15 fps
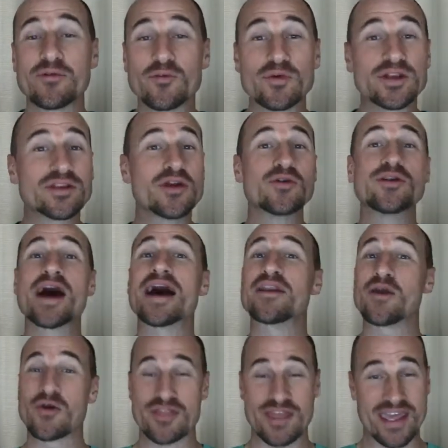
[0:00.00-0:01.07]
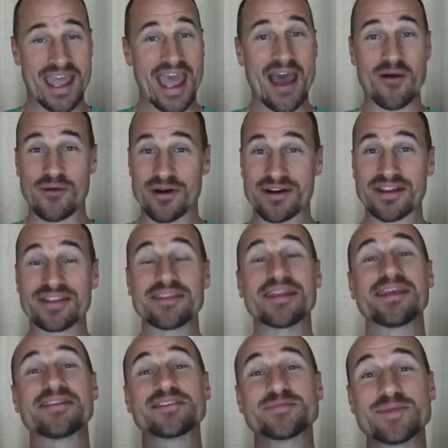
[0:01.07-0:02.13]
We do not know the hour, and,
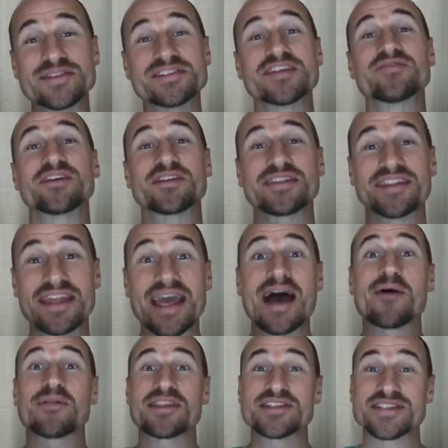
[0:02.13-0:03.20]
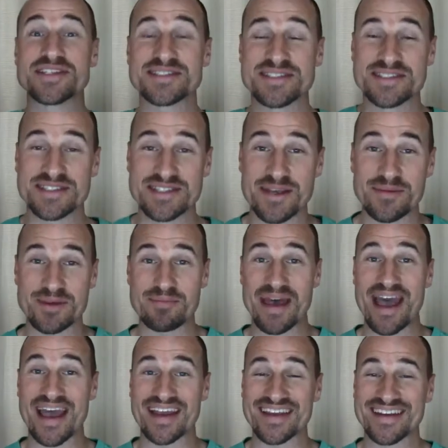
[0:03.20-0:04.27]
and specifically the hour that Jesus is coming
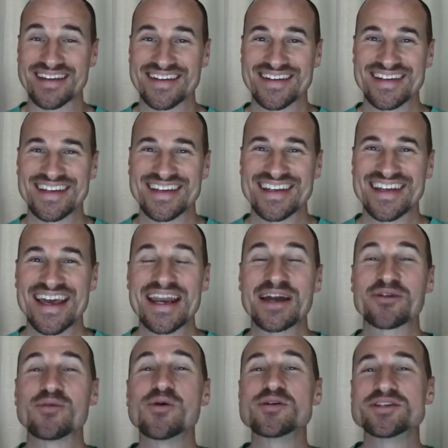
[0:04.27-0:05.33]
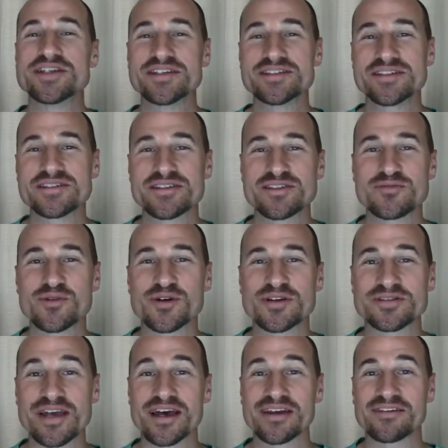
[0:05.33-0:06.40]
back. And I quote Jesus'
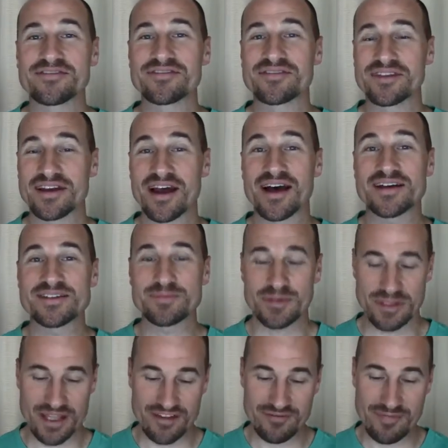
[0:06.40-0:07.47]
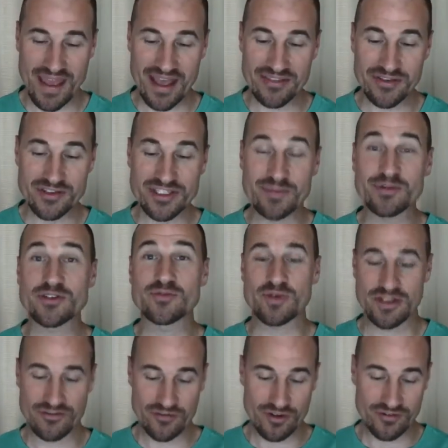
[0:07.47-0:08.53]
words out of the Gospel of Matthew, chapter
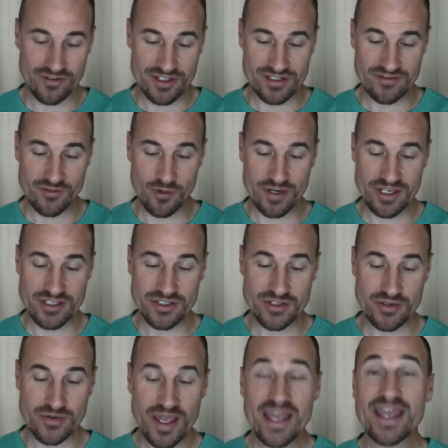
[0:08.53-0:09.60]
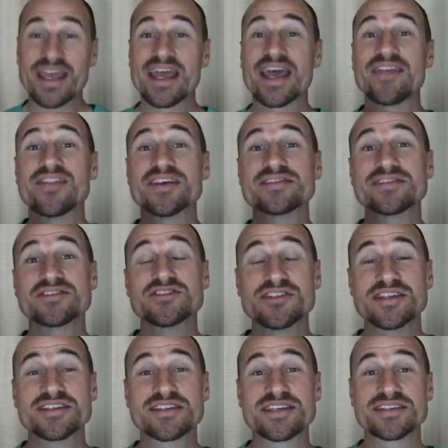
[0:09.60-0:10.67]
24, verse 42. And this is
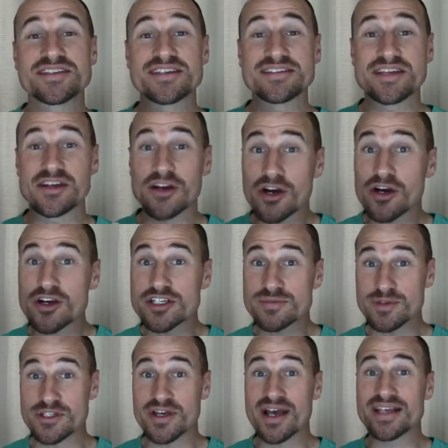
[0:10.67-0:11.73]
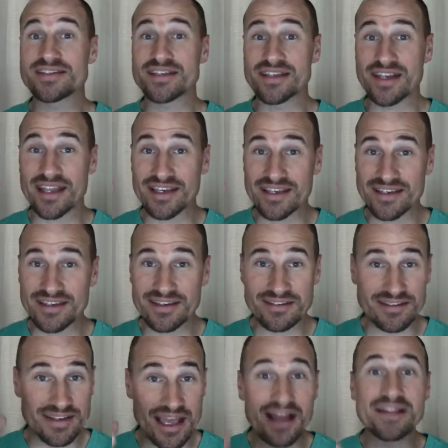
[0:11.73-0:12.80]
Jesus' encouragement to us and, and
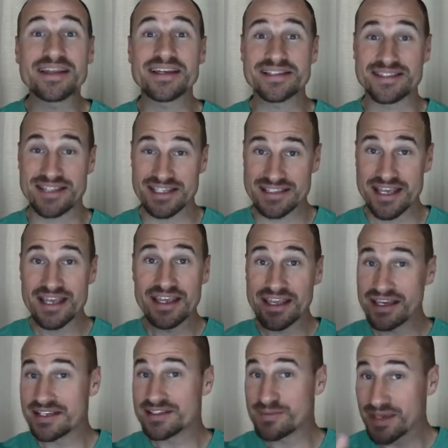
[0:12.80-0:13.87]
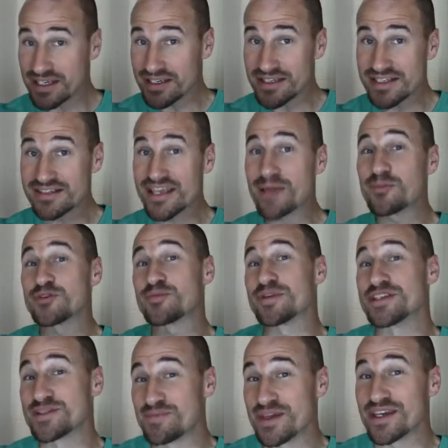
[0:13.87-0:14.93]
telling us this. And he's speaking to the disciples, but
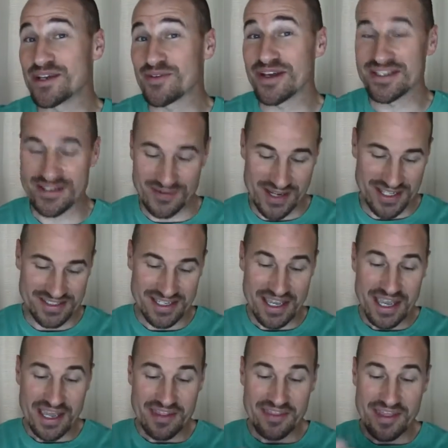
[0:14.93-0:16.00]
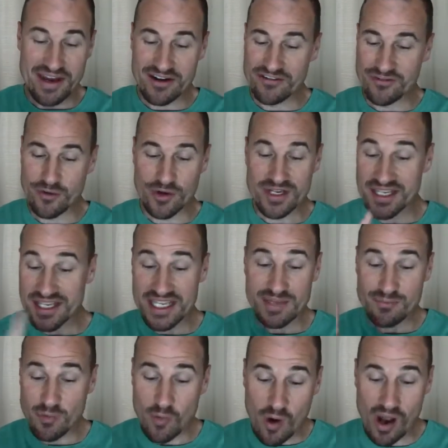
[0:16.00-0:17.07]
he's speaking right to us. Therefore,
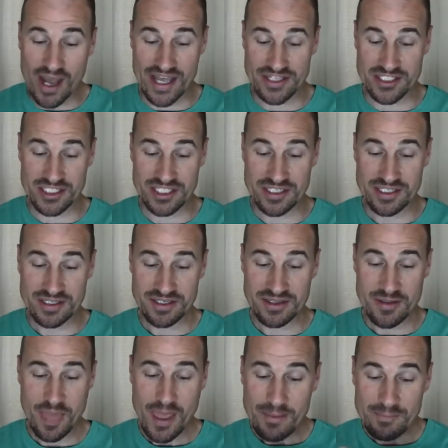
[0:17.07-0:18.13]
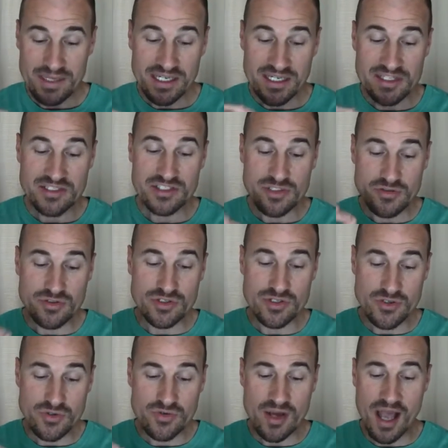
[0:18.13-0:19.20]
keep watch because you
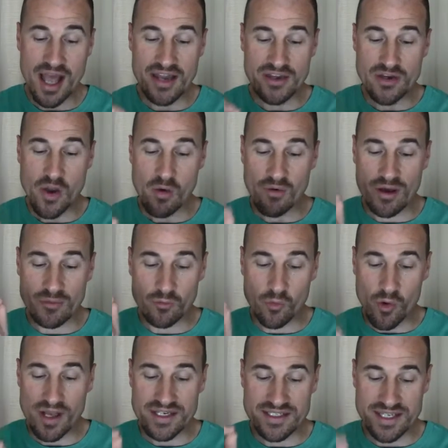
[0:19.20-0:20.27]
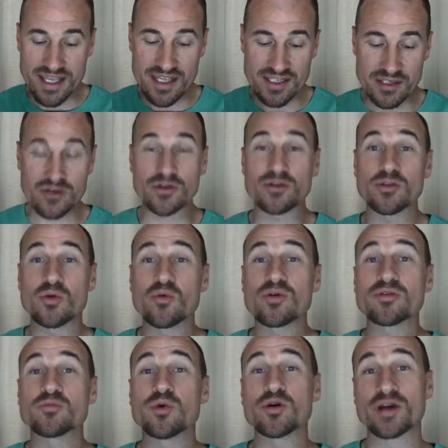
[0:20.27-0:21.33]
do not know on what day your
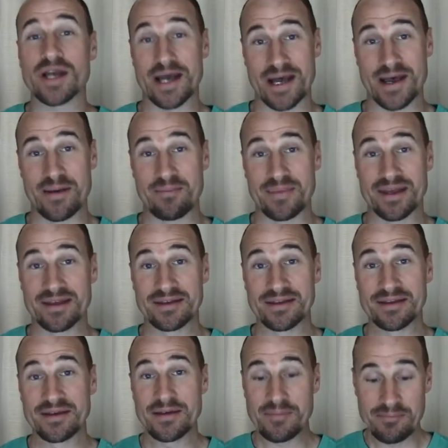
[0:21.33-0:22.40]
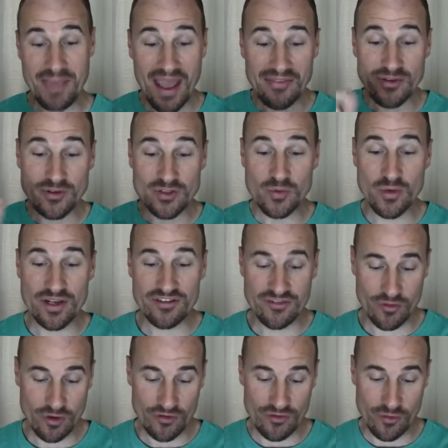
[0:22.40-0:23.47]
Lord will come. Matthew
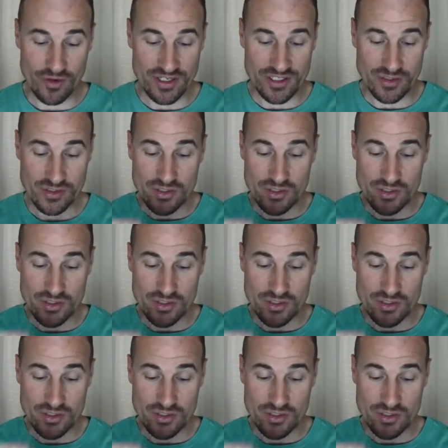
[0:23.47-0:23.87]
24, 42.